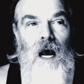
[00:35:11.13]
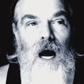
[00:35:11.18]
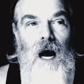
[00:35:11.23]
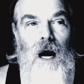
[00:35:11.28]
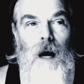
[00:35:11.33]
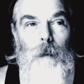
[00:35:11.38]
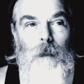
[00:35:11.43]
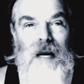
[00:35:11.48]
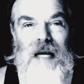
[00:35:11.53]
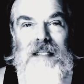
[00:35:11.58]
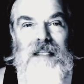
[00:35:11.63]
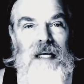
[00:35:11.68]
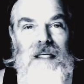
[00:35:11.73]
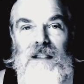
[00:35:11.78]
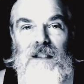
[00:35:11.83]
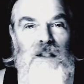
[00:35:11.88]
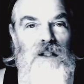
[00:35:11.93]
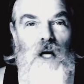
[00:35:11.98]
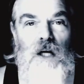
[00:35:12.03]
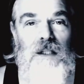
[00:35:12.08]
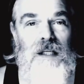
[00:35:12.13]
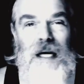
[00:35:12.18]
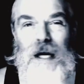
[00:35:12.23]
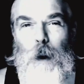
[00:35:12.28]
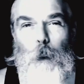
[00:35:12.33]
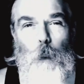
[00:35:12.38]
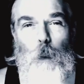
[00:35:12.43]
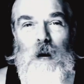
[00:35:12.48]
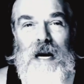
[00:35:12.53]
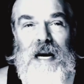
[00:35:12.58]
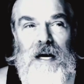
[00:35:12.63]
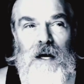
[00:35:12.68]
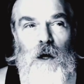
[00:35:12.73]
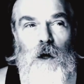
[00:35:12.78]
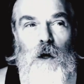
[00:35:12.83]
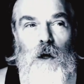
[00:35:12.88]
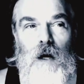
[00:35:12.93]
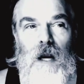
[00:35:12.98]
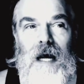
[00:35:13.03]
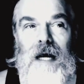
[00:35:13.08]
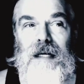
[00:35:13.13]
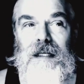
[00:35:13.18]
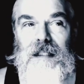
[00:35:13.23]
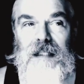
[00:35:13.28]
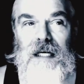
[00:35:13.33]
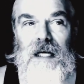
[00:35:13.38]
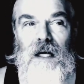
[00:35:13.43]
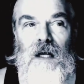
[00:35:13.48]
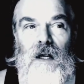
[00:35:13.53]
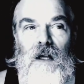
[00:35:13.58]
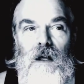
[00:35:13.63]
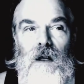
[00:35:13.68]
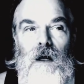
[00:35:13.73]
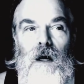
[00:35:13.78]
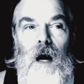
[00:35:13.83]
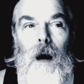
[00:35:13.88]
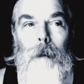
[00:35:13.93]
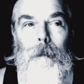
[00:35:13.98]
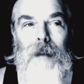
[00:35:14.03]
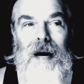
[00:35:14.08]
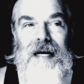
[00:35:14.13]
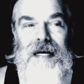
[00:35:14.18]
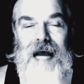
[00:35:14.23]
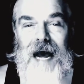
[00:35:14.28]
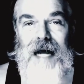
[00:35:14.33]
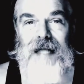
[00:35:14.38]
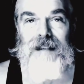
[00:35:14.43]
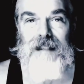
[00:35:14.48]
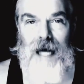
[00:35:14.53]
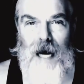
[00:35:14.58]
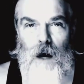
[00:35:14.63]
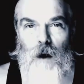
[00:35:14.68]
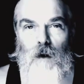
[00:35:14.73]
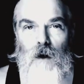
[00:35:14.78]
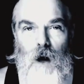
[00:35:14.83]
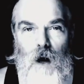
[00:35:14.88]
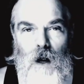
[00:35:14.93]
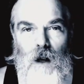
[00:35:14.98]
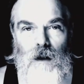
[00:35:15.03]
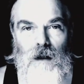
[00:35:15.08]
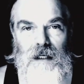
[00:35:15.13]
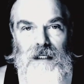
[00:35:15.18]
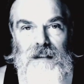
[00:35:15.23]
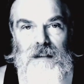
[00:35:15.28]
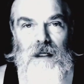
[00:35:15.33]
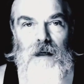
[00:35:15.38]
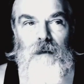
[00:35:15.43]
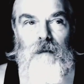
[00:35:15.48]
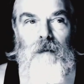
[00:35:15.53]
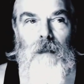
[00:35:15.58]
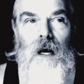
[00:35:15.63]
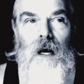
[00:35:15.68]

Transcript: It didn't start to get weird until my dad's alcoholism